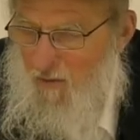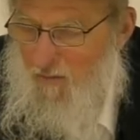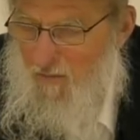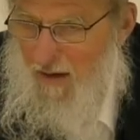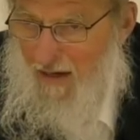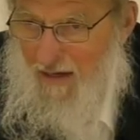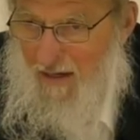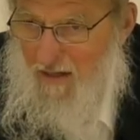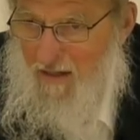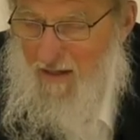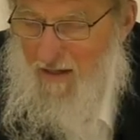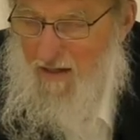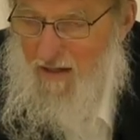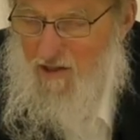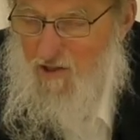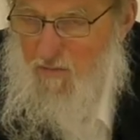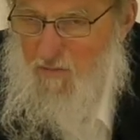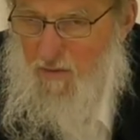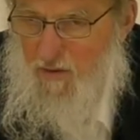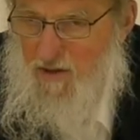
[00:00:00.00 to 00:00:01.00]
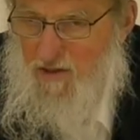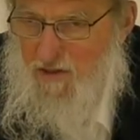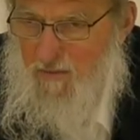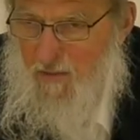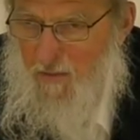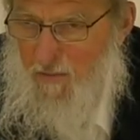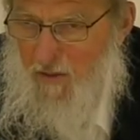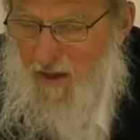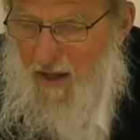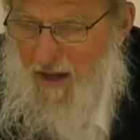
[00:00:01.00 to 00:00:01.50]
by any experience that
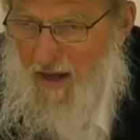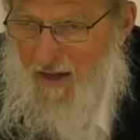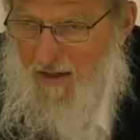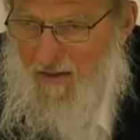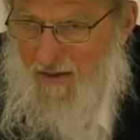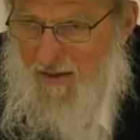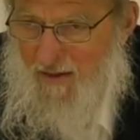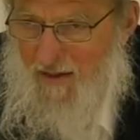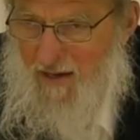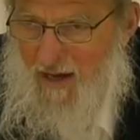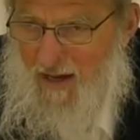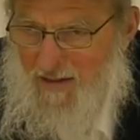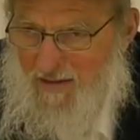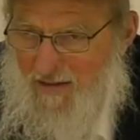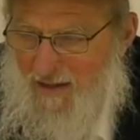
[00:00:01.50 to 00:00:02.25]
people had has